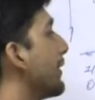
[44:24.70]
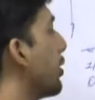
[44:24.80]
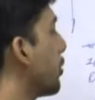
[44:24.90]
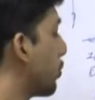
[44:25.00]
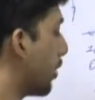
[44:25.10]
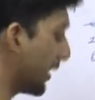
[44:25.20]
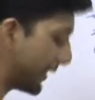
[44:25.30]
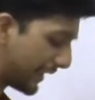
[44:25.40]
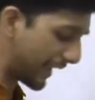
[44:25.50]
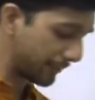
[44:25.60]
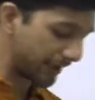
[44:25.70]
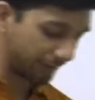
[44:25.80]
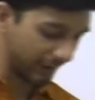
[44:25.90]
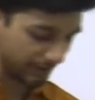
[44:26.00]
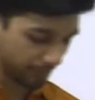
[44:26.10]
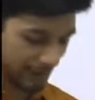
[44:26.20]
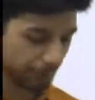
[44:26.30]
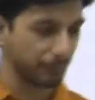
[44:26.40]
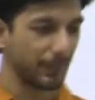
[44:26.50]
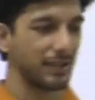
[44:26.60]
Now quality can be defined in
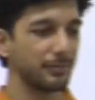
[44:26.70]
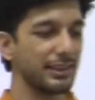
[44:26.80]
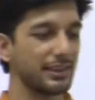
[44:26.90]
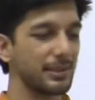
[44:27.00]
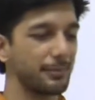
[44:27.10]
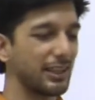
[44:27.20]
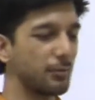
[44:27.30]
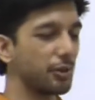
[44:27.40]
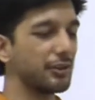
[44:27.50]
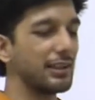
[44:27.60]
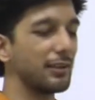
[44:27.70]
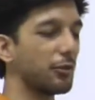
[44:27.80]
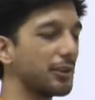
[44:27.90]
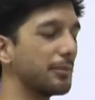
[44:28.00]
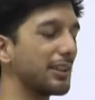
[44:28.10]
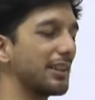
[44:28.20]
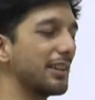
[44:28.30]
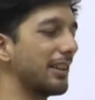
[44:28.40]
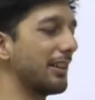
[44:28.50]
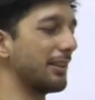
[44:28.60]
multiple parameters depending upon the algorithm.
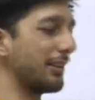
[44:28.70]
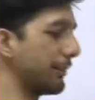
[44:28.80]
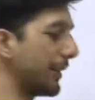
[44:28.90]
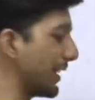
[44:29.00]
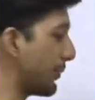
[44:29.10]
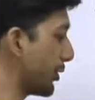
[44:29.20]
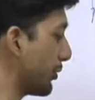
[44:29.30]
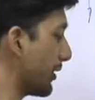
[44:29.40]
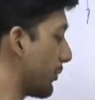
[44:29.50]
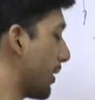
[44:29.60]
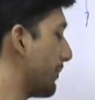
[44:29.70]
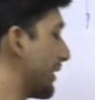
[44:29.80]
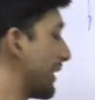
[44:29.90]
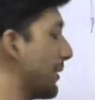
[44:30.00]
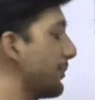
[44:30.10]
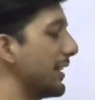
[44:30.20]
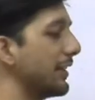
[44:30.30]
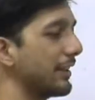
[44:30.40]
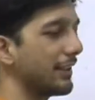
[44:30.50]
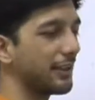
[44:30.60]
Depending upon your requirement, it can
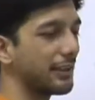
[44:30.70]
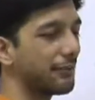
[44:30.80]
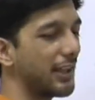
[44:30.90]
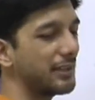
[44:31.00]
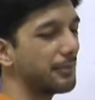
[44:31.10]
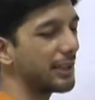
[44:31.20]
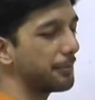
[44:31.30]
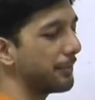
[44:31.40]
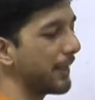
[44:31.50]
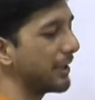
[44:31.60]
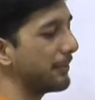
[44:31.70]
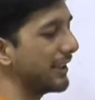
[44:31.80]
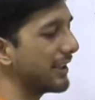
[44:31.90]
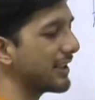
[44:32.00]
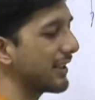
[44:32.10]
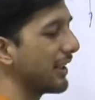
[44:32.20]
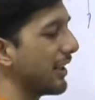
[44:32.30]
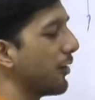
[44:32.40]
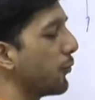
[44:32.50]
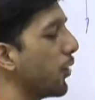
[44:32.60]
be defined in multiple parameters.
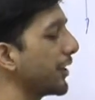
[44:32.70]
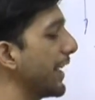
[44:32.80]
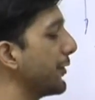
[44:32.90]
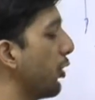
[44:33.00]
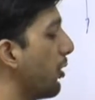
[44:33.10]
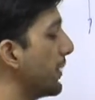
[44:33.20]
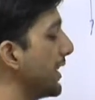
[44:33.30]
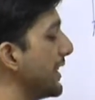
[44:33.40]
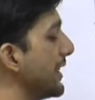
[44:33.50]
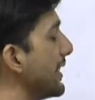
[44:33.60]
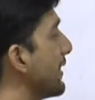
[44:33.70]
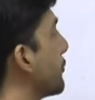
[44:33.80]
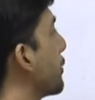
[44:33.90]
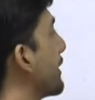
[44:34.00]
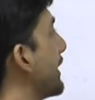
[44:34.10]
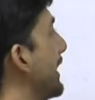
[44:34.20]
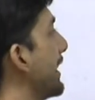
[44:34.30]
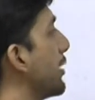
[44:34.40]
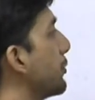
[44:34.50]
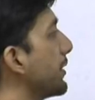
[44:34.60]
What I normally would
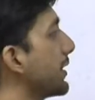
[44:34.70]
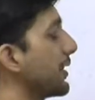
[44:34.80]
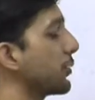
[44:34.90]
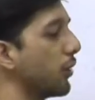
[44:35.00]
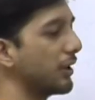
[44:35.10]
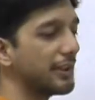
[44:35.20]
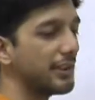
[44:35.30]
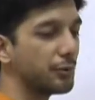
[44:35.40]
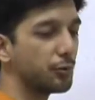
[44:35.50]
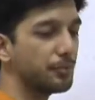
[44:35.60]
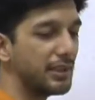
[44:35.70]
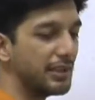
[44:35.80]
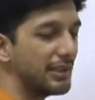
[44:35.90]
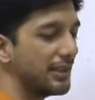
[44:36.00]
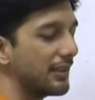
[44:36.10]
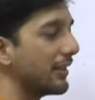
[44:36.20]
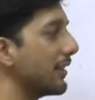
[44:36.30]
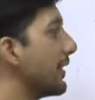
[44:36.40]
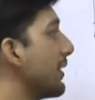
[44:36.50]
take out quality to be